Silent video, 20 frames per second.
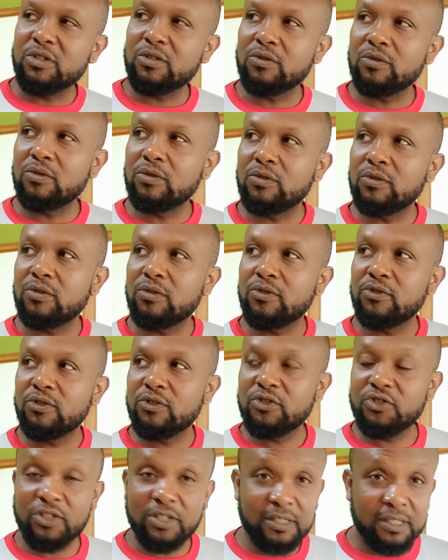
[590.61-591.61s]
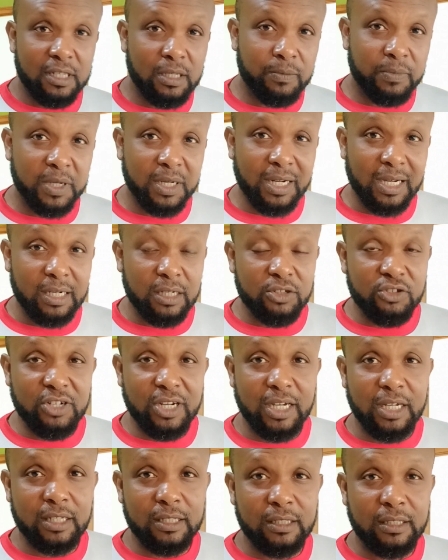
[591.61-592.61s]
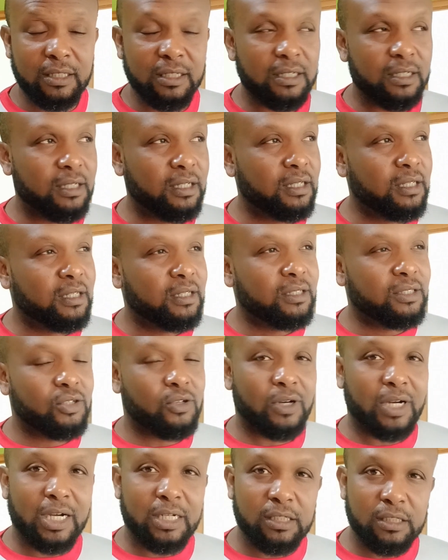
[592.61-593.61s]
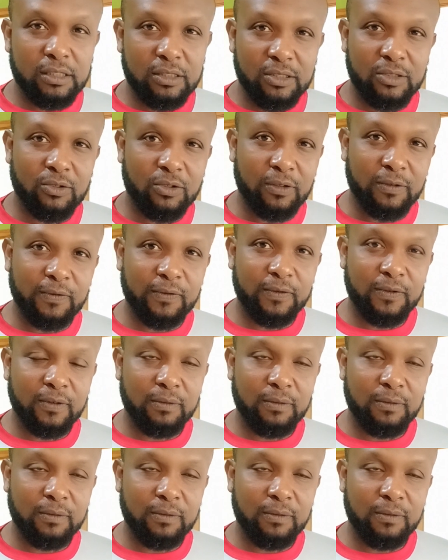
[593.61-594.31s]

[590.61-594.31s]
So she's sleeping, I have to try and talk a little soft,